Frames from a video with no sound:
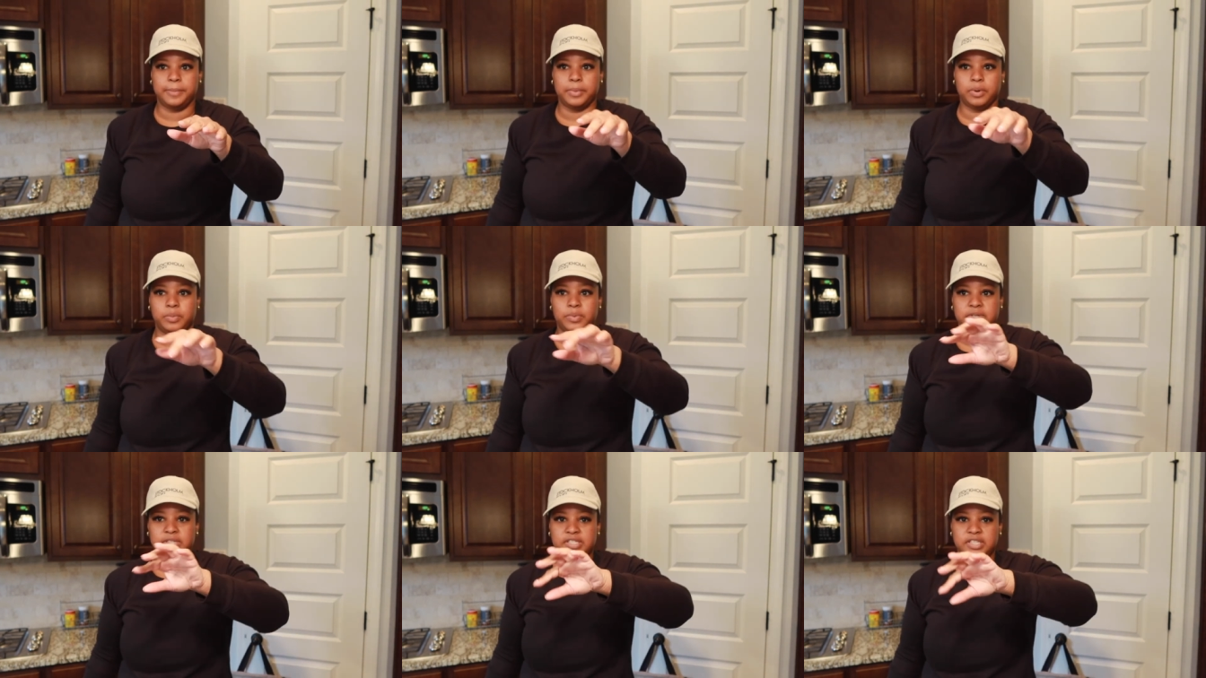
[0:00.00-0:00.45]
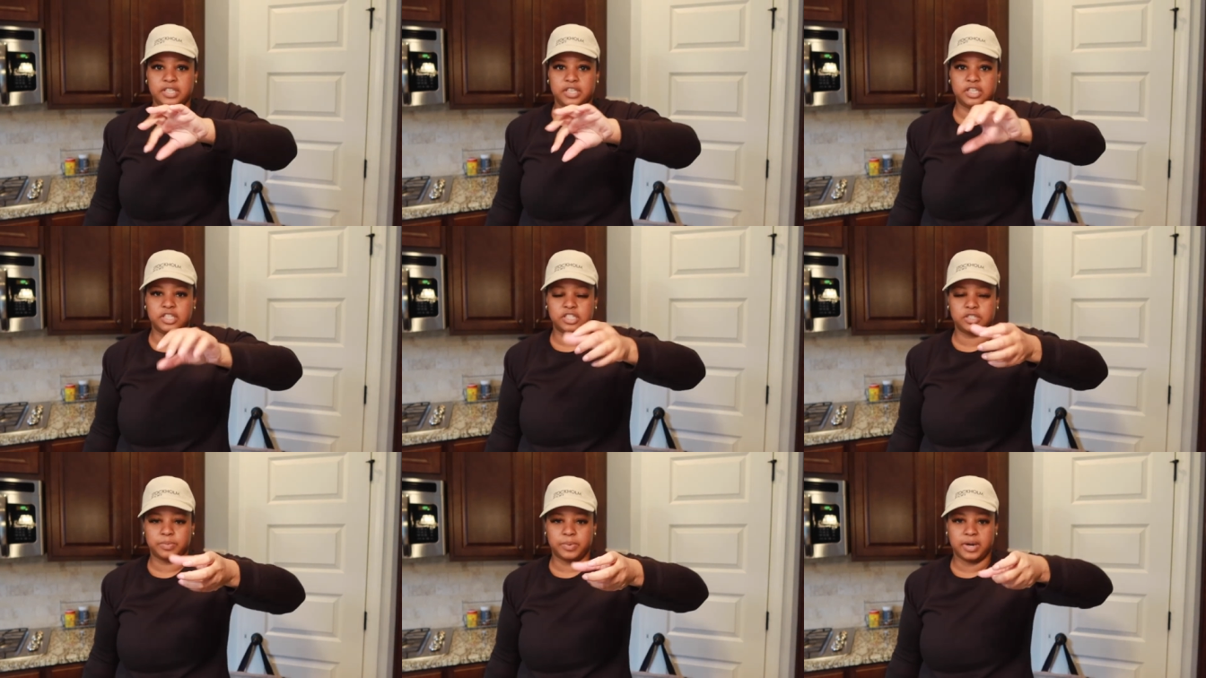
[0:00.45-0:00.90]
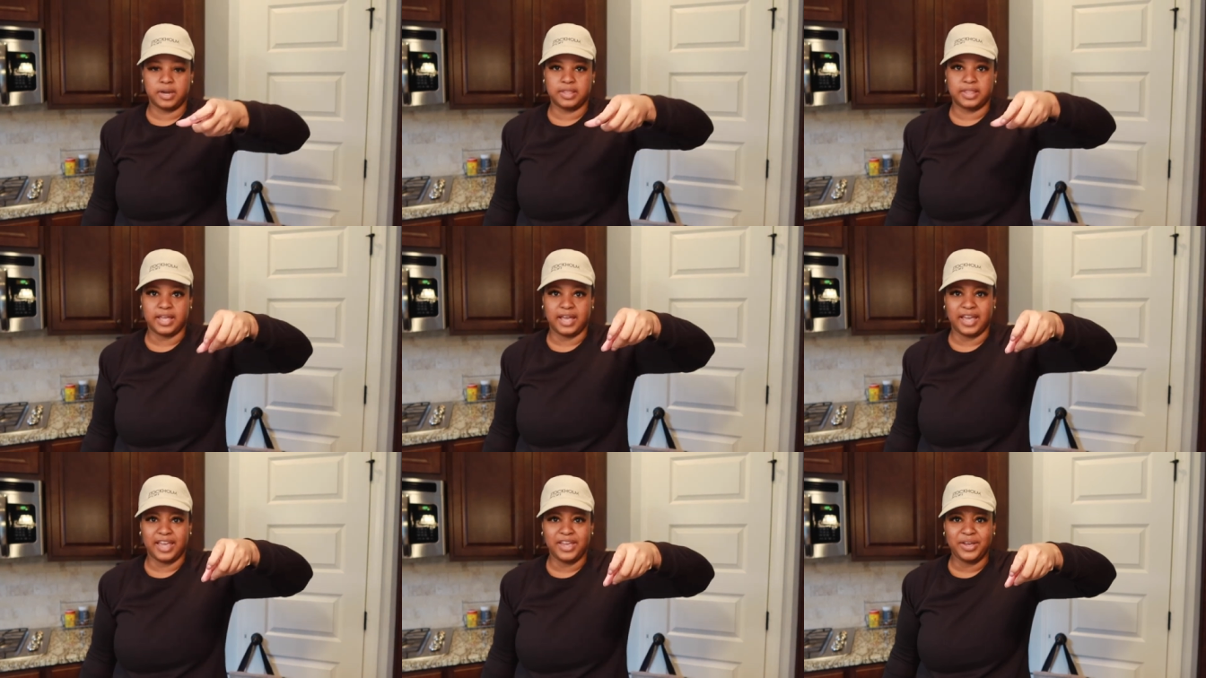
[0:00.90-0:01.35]
But once it gets around
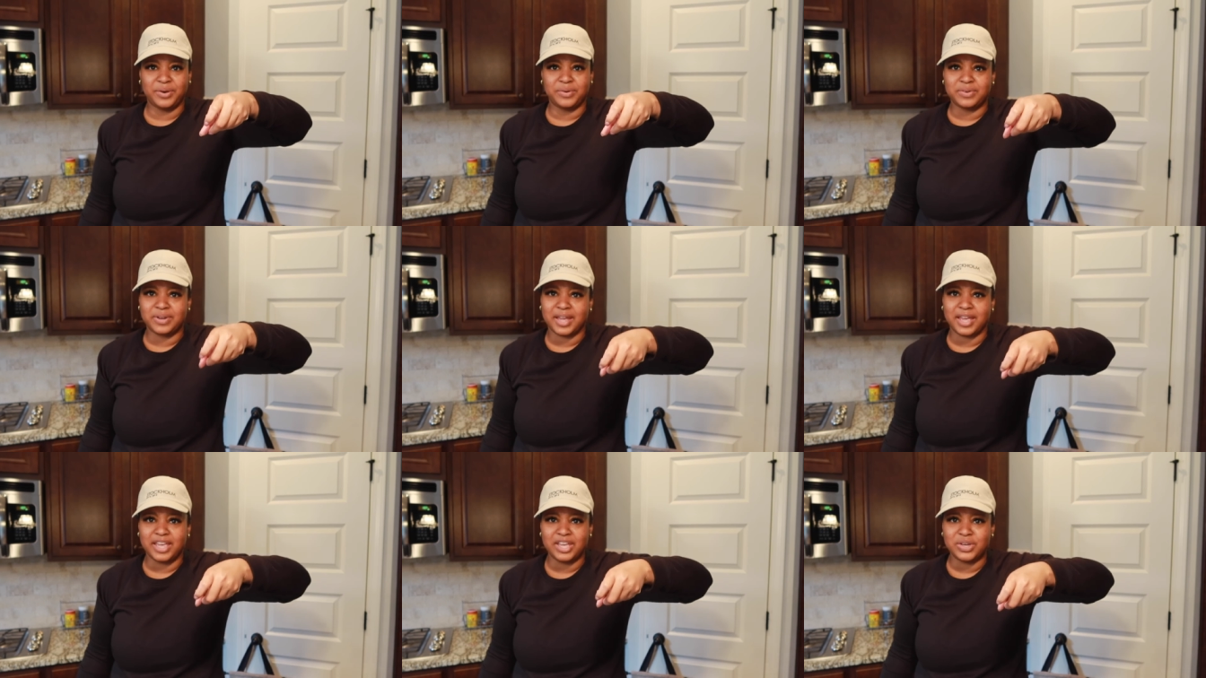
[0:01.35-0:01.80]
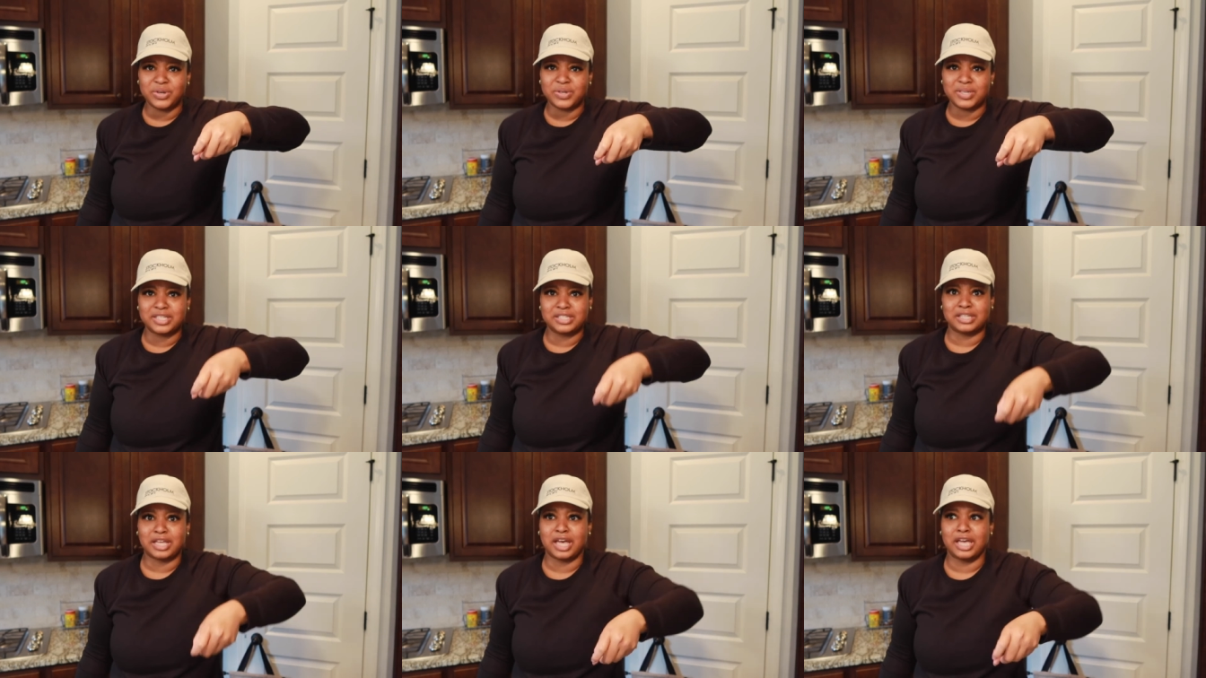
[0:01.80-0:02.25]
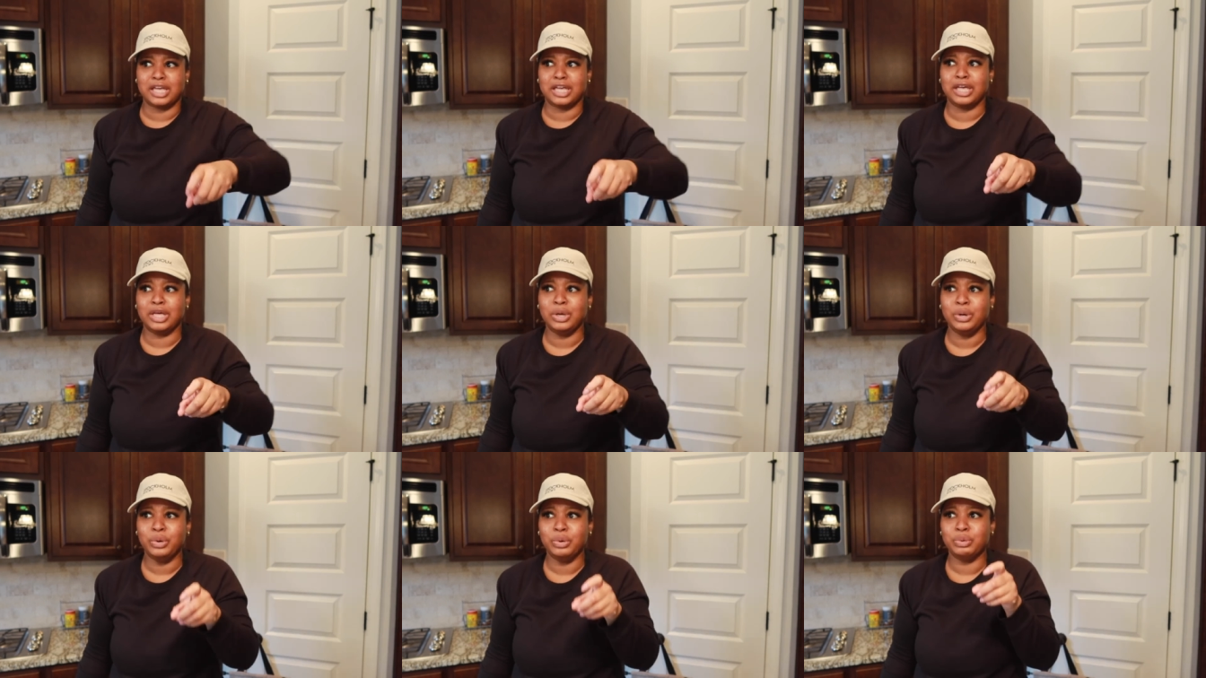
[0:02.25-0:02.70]
the ankle, the ankle is like
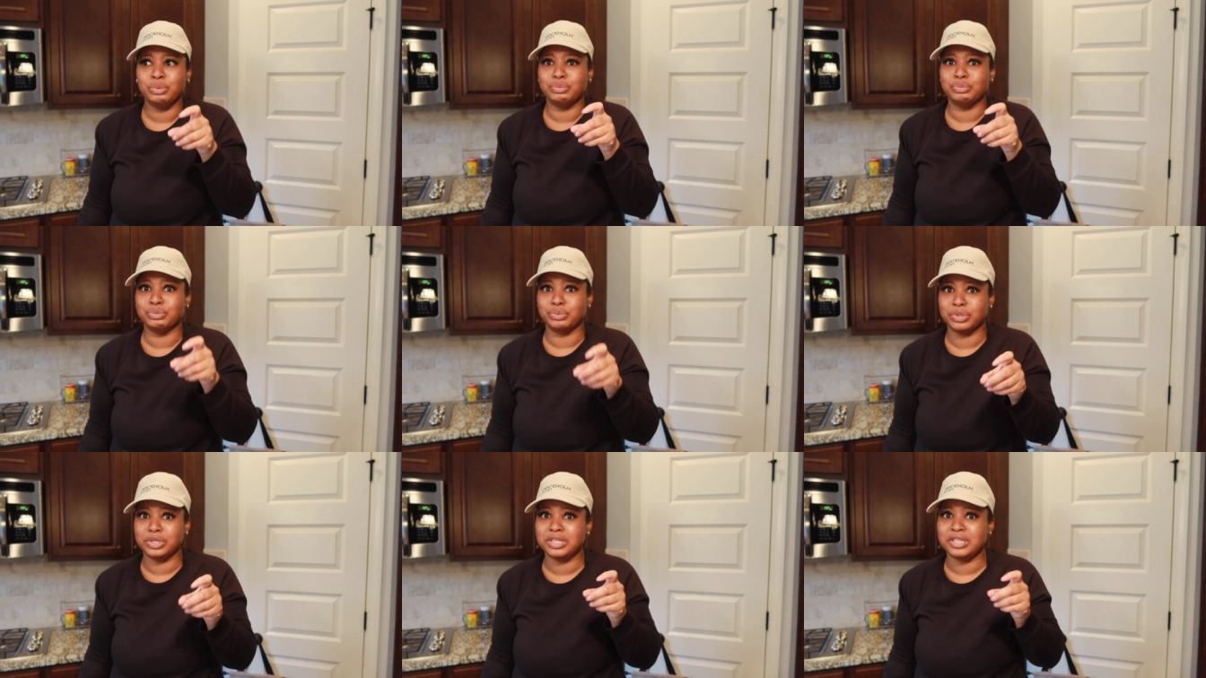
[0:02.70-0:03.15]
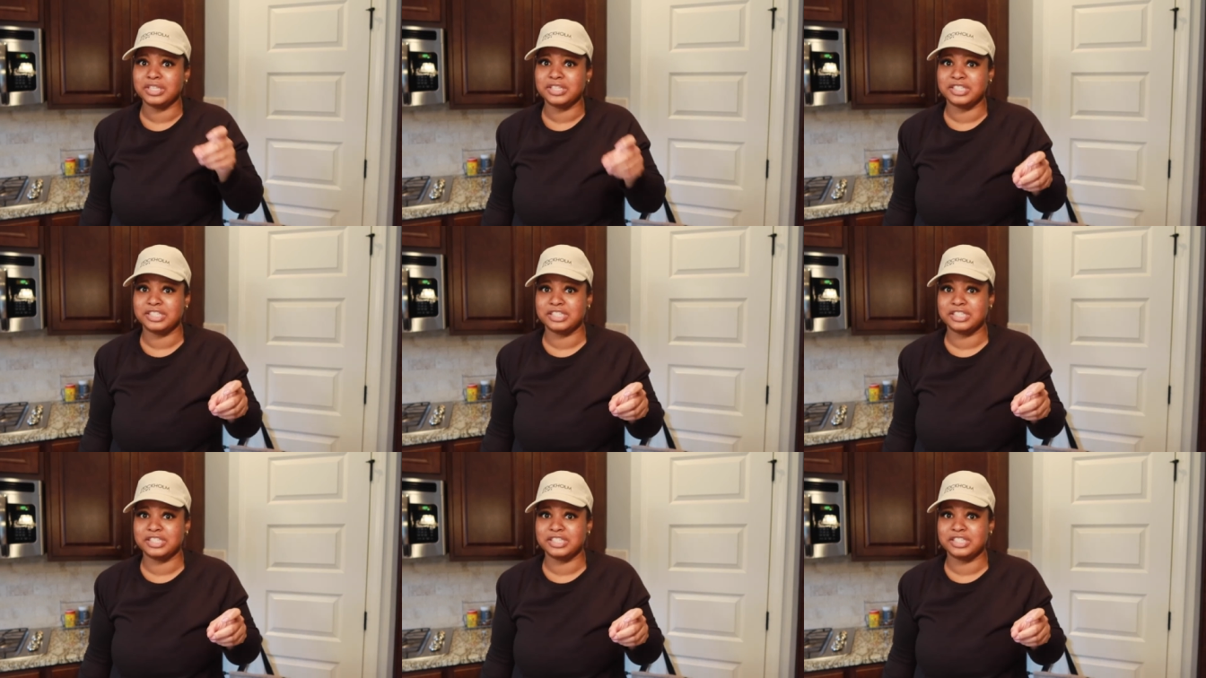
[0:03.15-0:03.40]
really